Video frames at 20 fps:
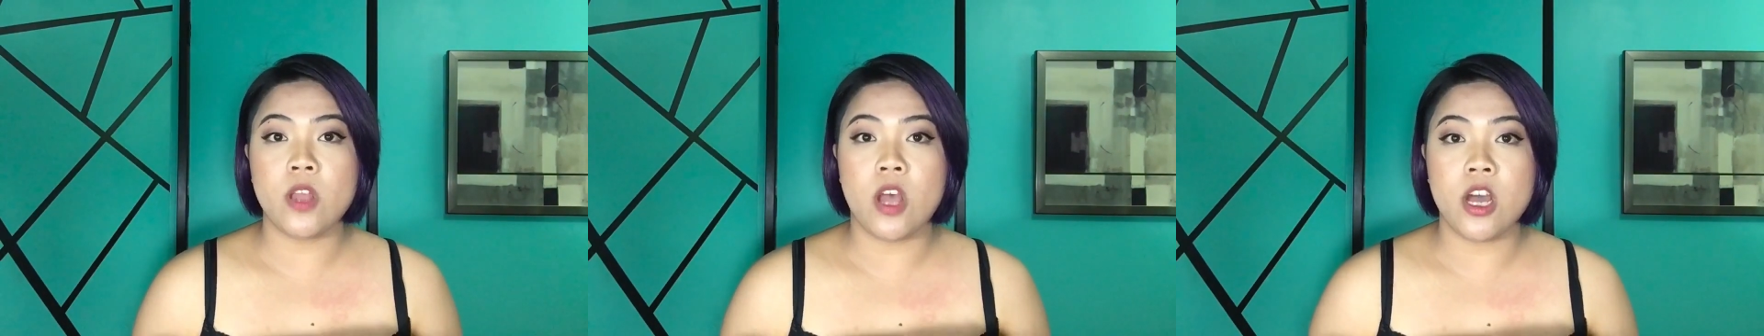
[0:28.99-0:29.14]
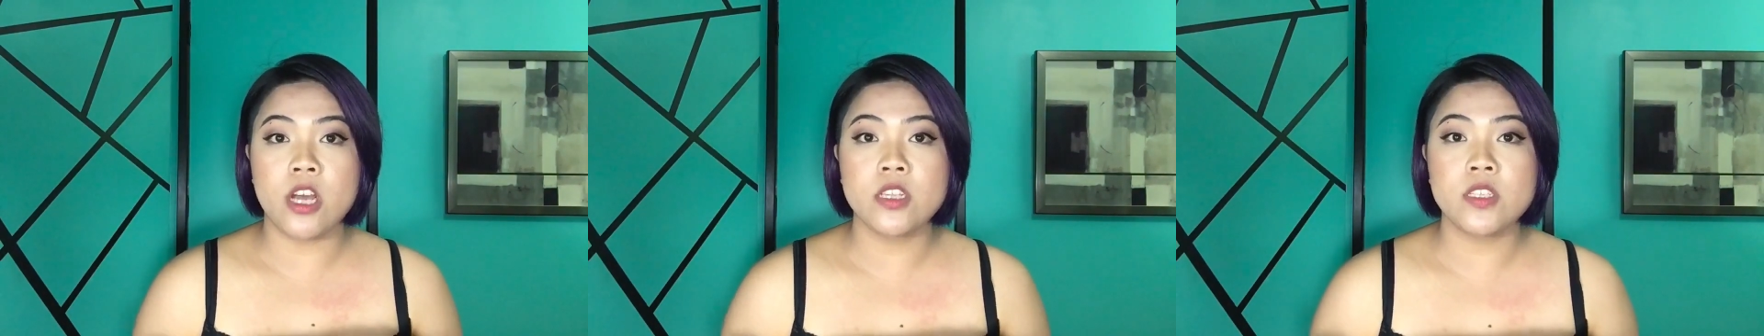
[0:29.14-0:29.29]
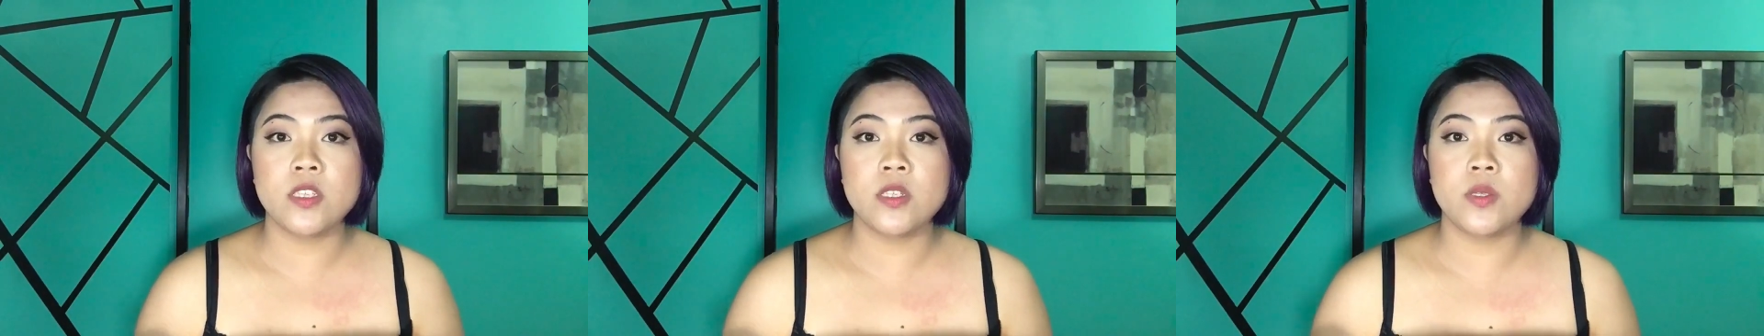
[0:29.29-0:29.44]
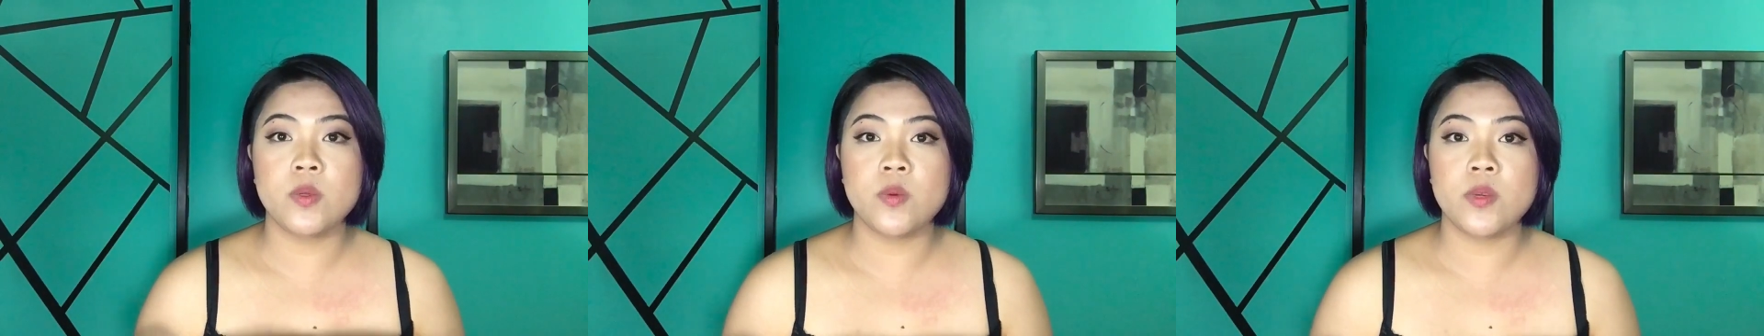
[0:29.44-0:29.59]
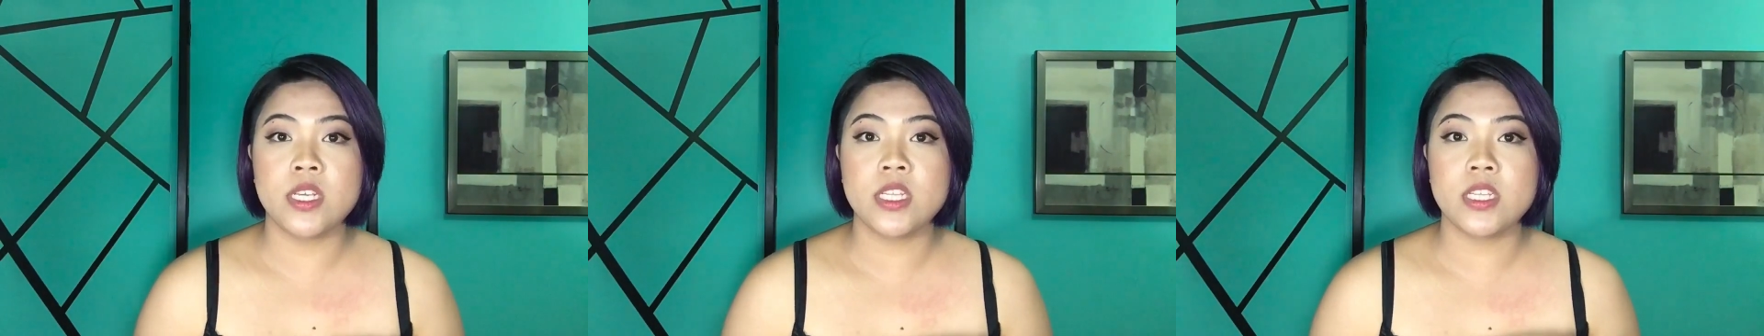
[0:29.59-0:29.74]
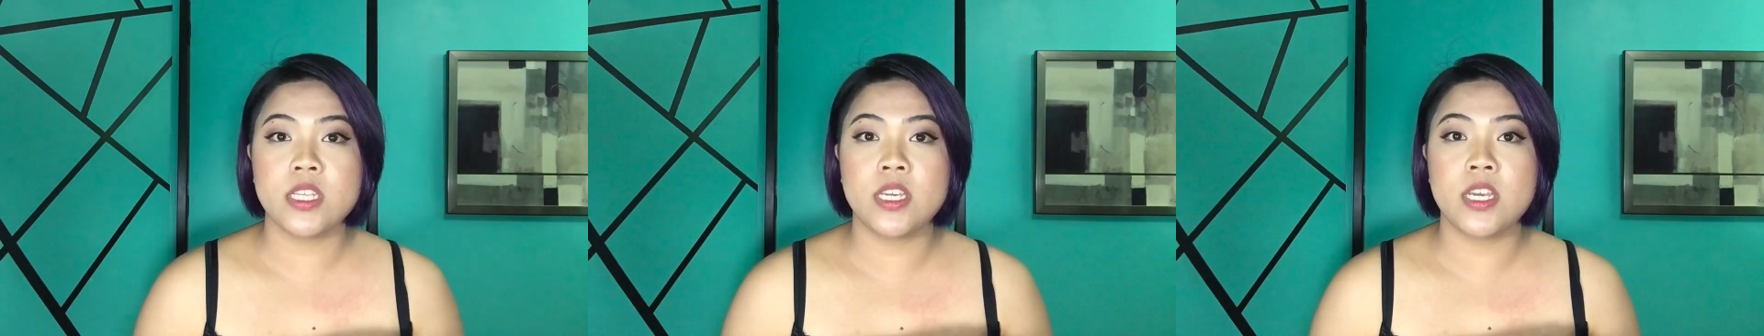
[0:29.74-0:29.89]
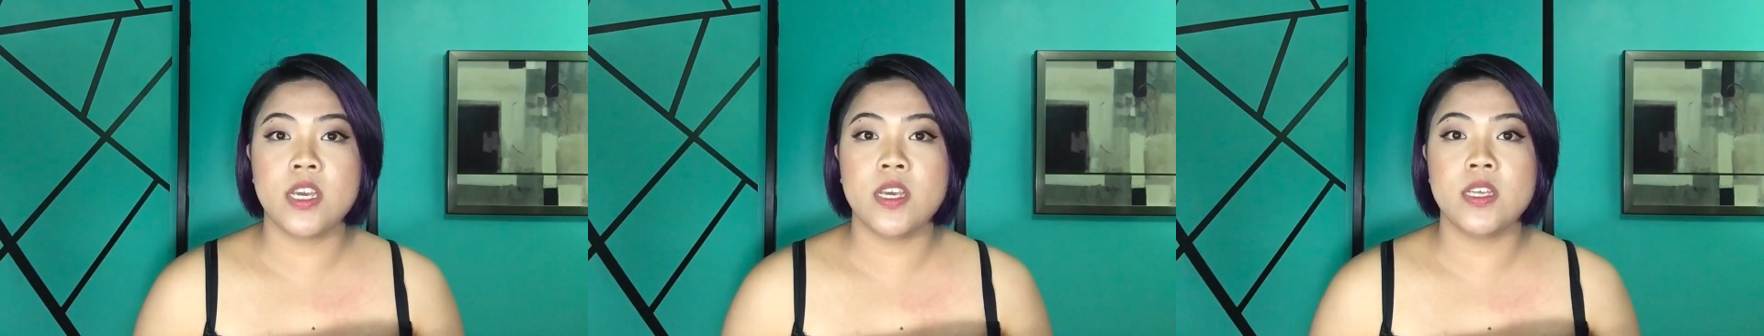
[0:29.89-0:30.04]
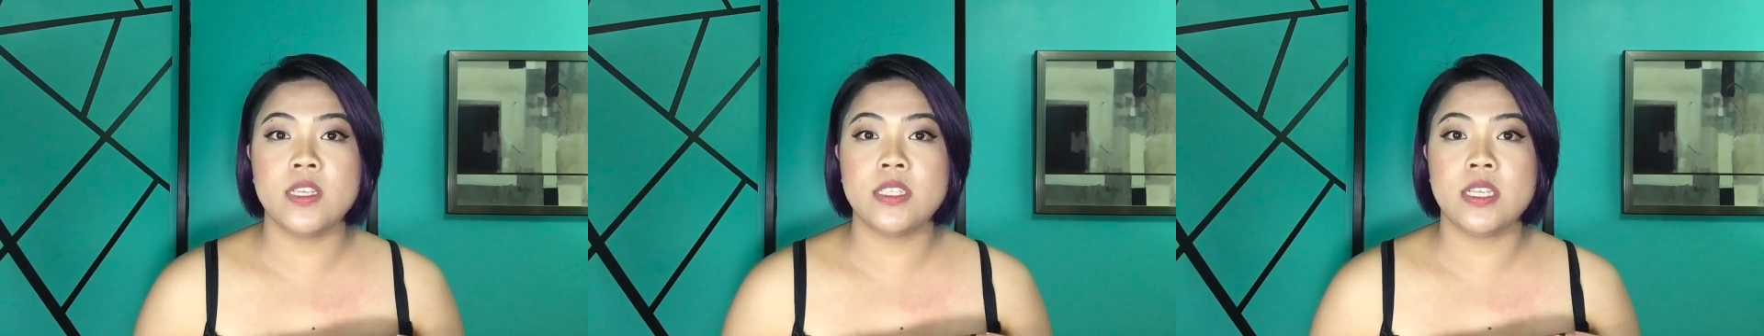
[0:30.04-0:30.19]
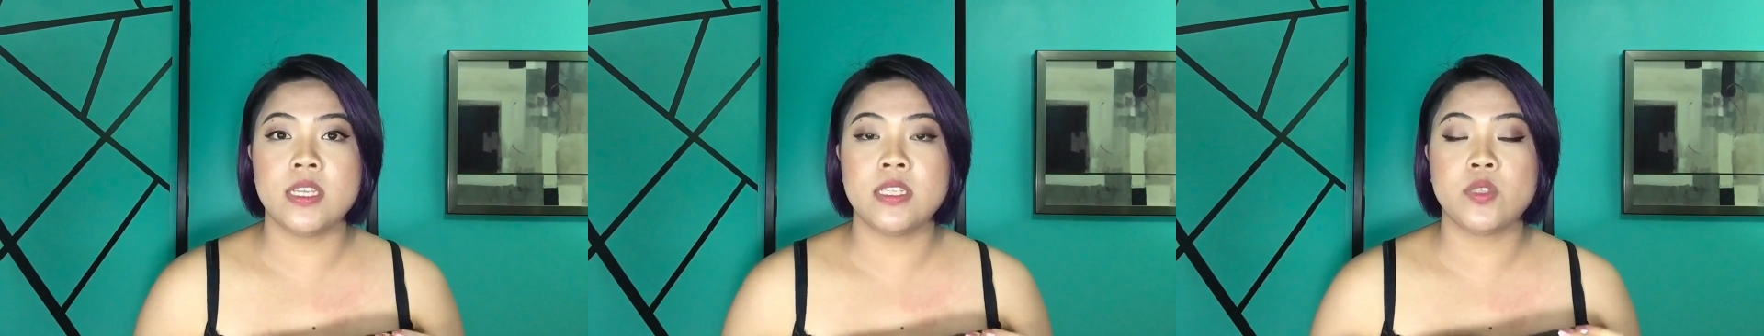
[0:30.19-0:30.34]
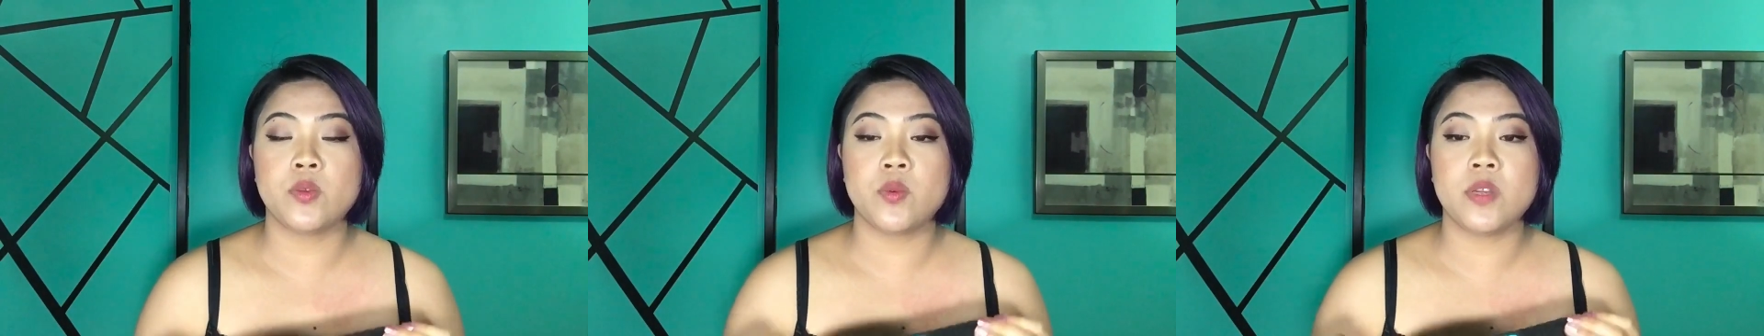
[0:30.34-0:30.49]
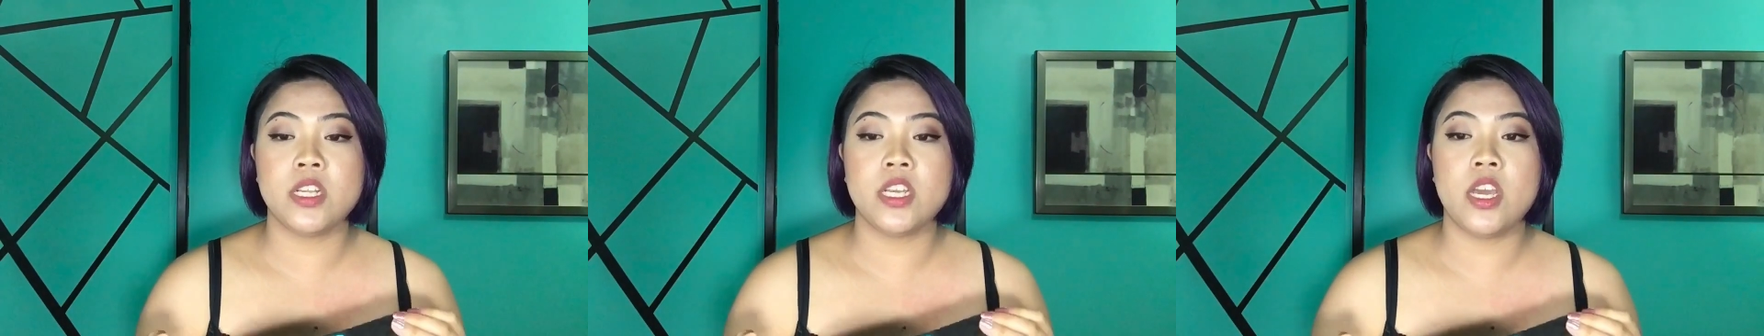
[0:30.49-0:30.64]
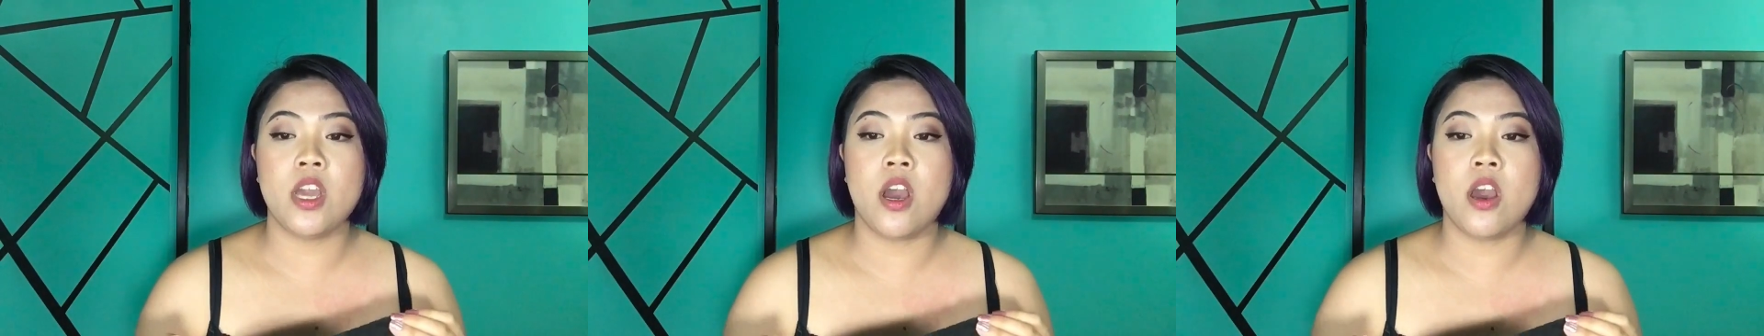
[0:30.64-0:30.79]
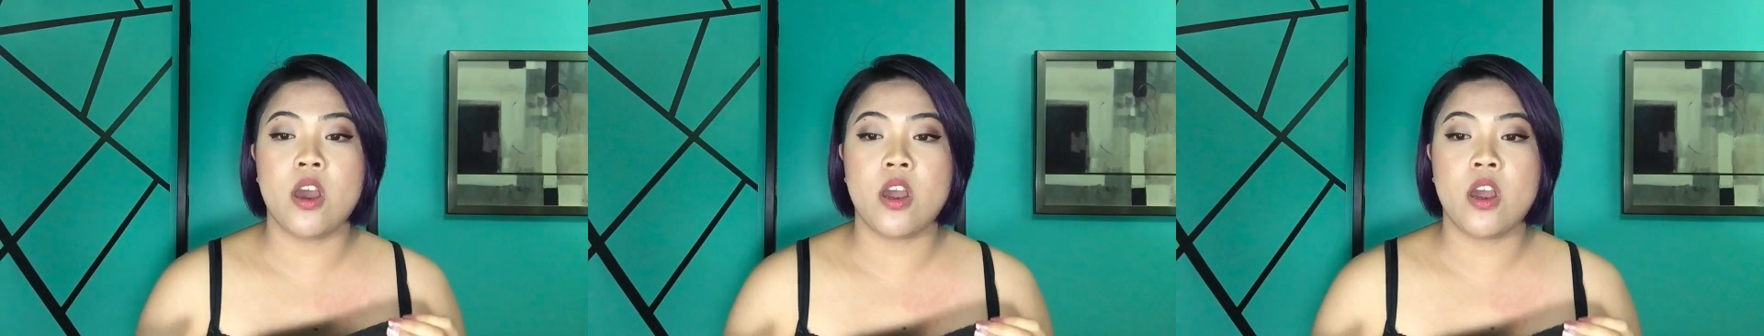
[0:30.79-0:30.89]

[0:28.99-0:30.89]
long to do it because it's really